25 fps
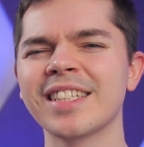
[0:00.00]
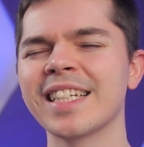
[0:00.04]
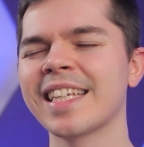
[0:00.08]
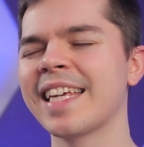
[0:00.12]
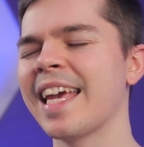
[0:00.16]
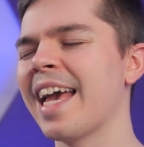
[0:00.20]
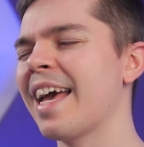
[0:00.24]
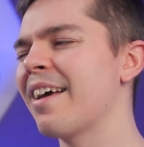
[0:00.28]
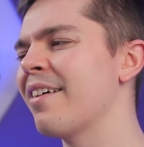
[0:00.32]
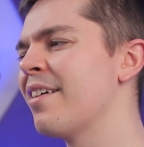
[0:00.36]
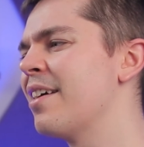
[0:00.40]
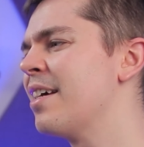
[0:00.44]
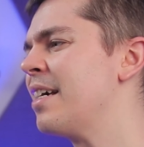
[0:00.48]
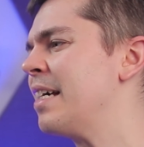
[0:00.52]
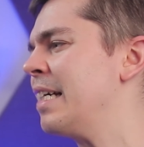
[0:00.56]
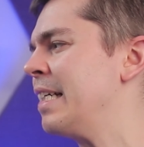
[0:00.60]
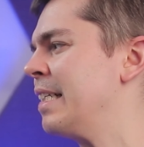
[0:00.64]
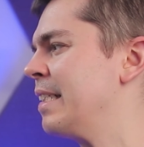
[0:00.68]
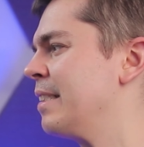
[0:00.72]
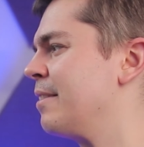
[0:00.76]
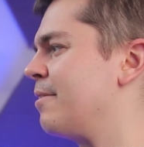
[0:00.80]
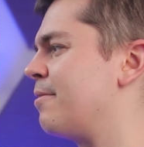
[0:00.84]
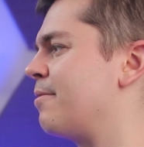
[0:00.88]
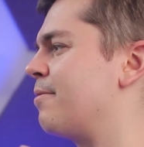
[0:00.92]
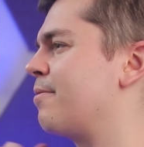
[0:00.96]
to get
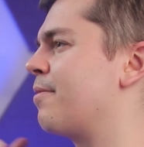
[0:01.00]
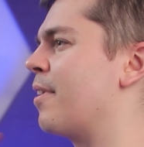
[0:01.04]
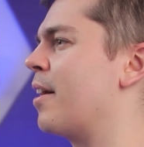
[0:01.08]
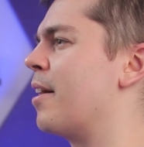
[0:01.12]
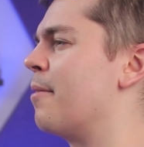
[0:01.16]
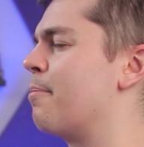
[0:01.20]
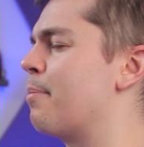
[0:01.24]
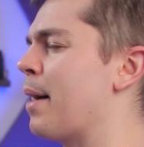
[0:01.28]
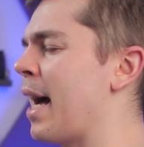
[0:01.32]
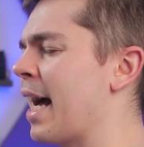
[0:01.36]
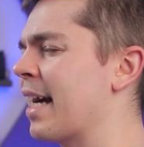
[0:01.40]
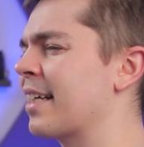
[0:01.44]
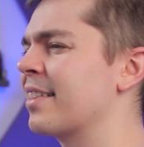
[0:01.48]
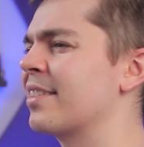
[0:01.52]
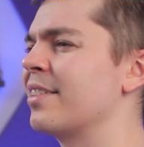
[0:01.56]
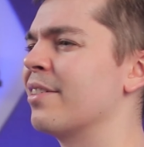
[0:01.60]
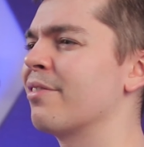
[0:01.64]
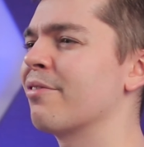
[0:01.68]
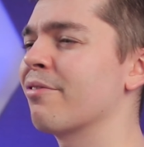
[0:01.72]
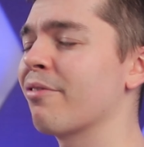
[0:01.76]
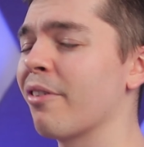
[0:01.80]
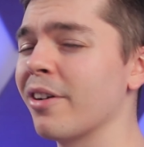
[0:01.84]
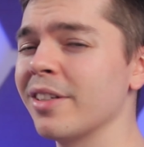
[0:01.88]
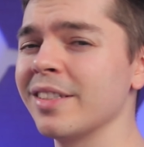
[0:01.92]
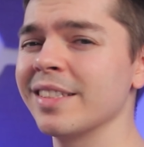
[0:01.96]
uh, back to
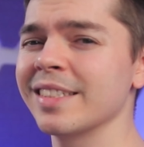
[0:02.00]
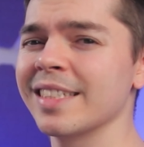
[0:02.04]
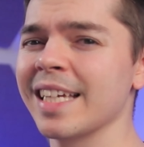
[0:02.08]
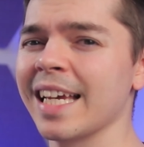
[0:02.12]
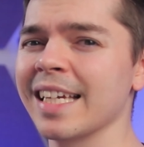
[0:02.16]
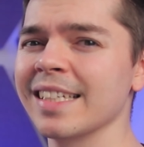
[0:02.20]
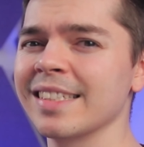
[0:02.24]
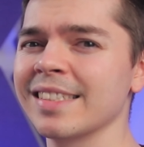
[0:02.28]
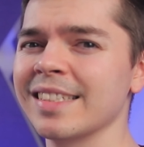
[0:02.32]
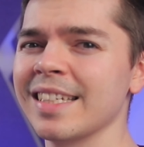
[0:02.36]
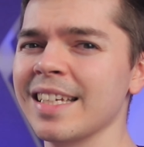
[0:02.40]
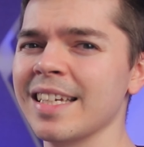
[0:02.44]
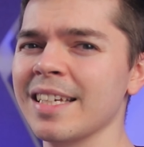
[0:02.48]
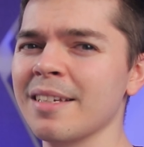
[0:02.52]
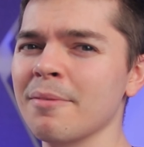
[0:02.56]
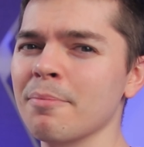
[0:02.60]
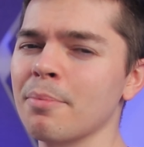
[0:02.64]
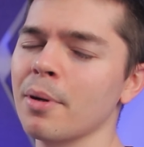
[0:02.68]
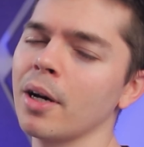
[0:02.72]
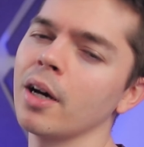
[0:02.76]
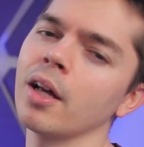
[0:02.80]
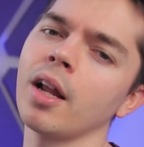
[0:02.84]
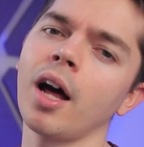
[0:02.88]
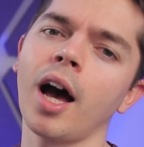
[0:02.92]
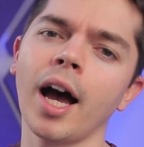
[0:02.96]
front testing,
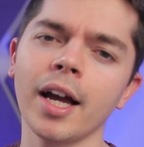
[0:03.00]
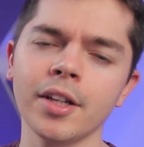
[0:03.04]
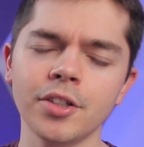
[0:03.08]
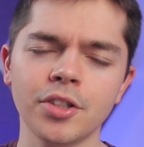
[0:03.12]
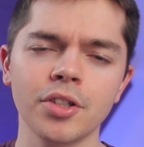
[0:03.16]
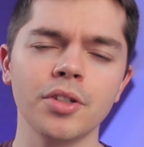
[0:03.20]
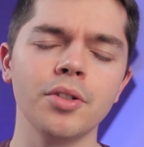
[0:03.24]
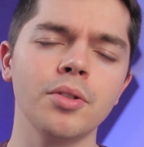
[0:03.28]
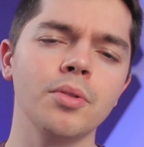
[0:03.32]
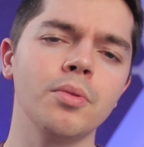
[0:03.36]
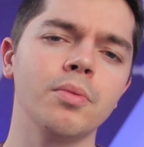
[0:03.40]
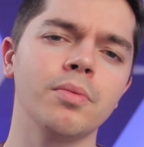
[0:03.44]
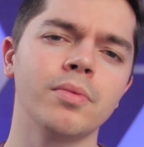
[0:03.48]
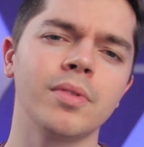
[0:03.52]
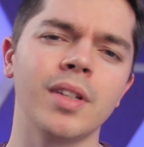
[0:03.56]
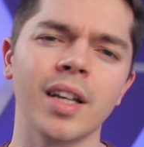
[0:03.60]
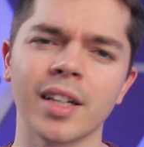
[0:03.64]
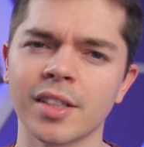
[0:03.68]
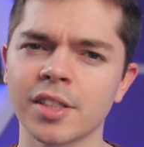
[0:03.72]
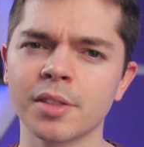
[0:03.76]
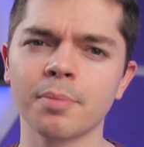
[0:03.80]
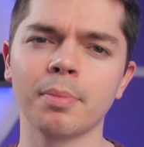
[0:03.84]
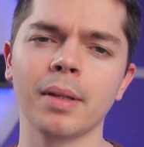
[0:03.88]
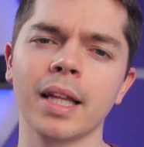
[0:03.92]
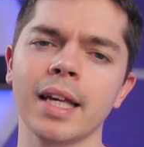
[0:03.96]
but I do
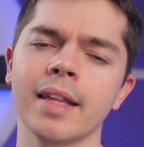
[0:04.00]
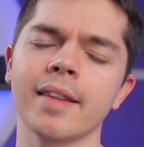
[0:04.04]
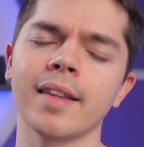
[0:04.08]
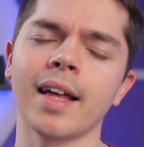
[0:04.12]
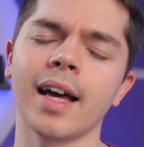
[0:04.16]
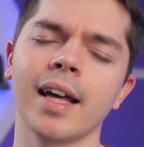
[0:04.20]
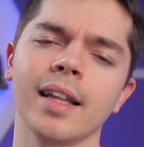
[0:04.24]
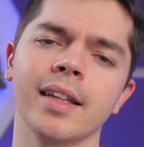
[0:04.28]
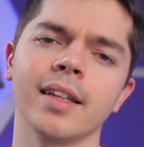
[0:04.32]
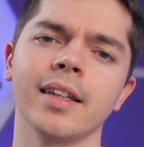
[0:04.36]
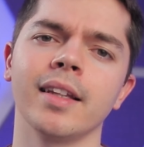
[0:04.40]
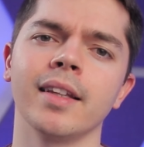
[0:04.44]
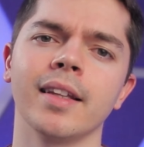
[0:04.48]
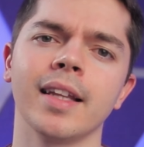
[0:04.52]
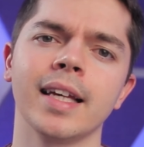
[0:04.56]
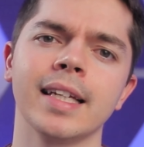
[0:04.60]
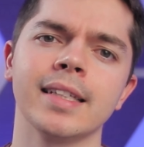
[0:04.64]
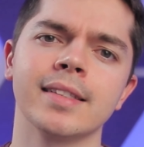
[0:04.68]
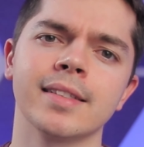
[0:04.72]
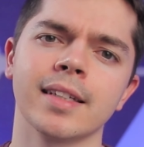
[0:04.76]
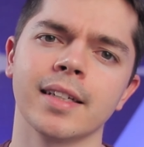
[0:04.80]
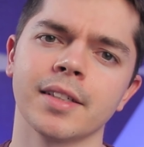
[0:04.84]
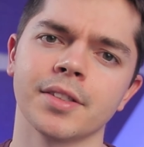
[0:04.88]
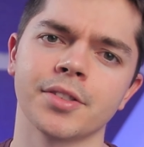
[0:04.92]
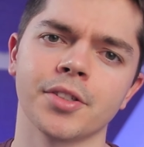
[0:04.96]
explain that a little
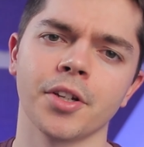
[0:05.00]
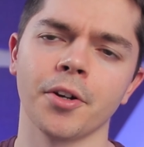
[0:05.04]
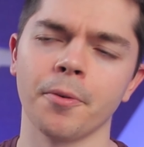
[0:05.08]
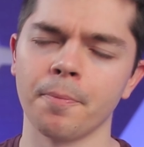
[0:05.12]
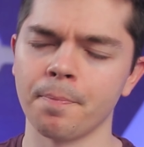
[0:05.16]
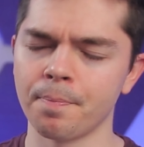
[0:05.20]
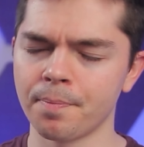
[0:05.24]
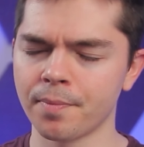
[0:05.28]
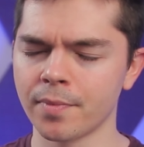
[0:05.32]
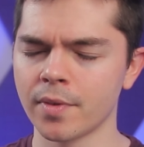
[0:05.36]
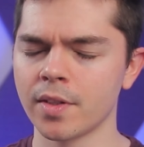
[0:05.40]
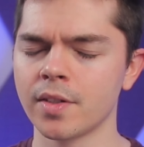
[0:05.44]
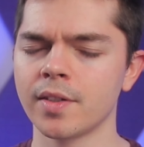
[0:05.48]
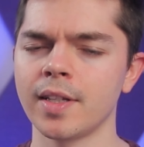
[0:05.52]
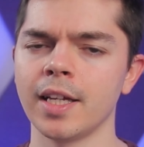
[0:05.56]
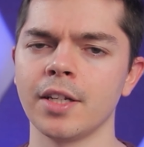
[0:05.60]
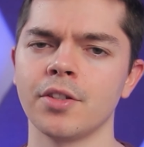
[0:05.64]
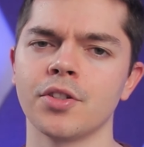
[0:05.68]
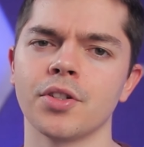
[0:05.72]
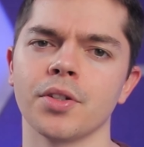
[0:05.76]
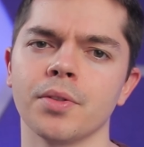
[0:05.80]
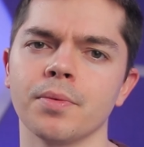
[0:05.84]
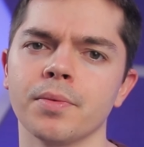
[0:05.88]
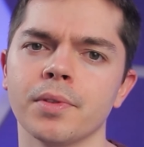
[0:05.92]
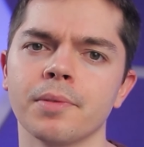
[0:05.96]
later, so Stay
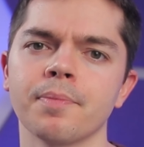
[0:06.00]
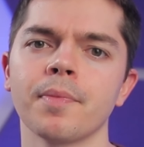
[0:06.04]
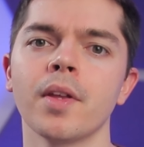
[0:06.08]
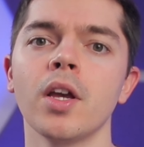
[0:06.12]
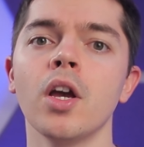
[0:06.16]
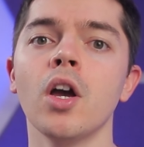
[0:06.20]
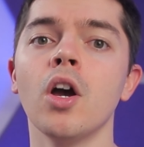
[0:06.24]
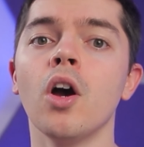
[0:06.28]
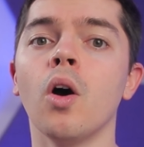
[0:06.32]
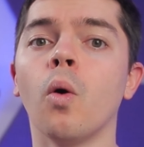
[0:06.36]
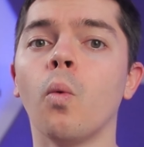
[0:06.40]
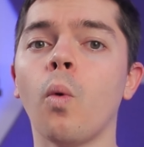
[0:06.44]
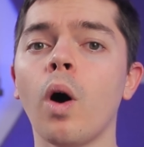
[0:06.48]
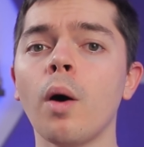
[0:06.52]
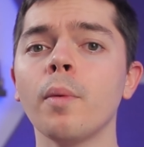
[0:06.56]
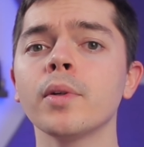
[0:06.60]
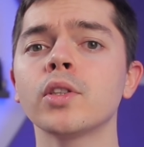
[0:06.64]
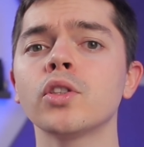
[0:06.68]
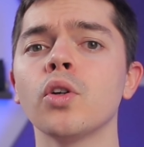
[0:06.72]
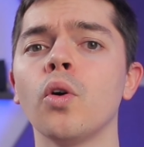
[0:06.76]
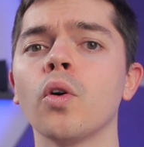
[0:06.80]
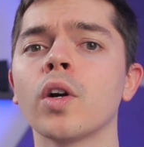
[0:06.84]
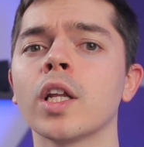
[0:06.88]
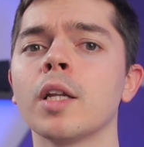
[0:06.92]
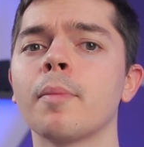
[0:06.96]
tuned. While we're
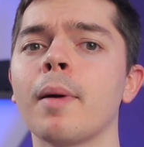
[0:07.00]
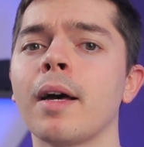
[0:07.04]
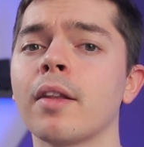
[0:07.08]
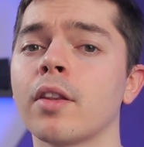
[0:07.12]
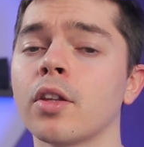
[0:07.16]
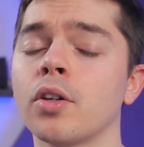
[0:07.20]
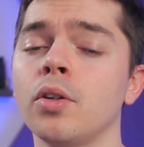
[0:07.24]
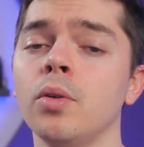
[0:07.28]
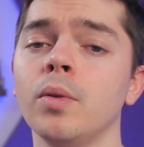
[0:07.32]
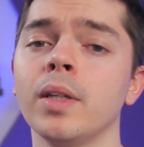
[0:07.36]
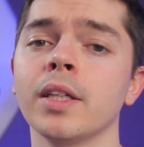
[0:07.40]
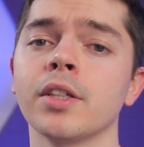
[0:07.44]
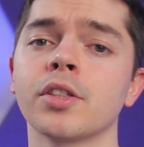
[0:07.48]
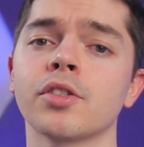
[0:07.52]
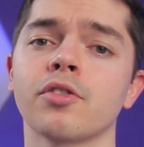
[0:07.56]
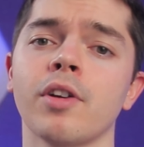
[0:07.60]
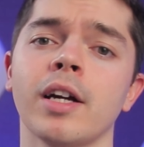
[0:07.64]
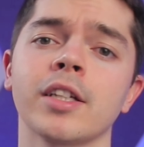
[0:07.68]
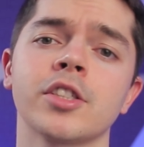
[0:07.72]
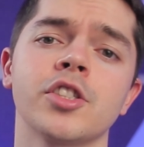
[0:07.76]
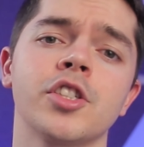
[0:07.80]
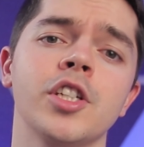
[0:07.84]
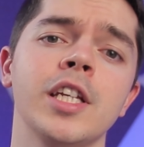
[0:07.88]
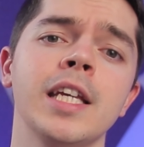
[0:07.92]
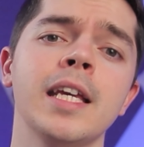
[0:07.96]
talking about the cooling
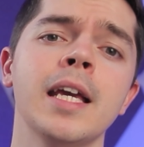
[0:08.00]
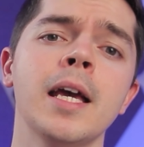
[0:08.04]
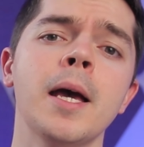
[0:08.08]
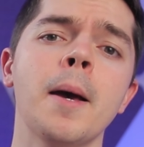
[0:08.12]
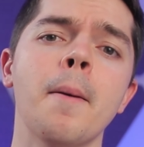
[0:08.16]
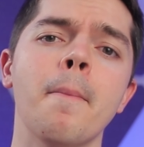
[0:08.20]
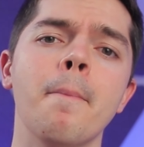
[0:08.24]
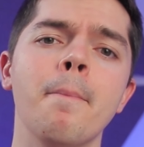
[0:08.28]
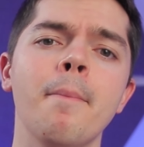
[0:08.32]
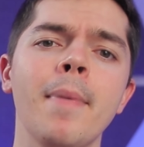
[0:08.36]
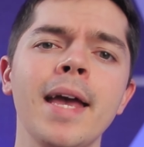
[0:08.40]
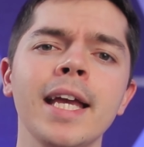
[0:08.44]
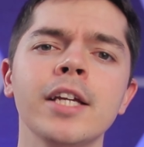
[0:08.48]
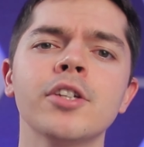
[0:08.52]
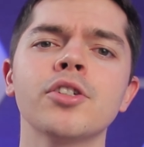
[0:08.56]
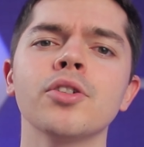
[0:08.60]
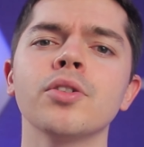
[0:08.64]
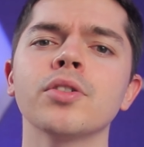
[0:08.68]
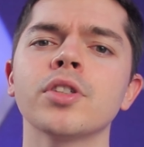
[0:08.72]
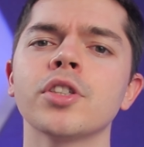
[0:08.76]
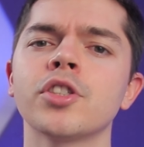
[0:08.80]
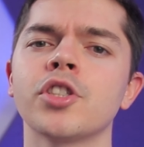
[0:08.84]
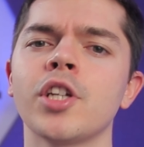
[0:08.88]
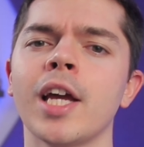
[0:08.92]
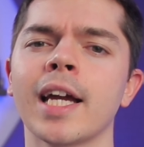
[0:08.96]
strategy, make
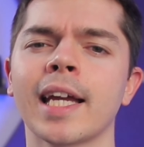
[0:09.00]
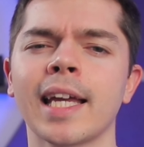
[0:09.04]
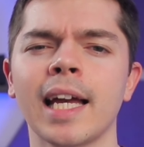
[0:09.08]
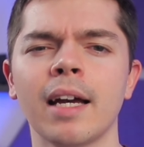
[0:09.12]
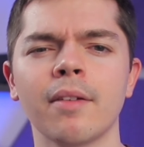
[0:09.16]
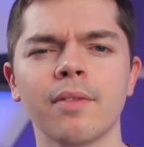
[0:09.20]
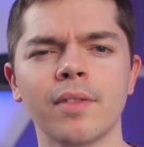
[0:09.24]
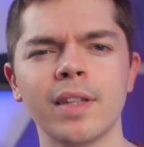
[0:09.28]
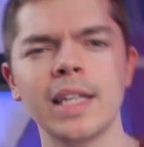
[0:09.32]
sure to check out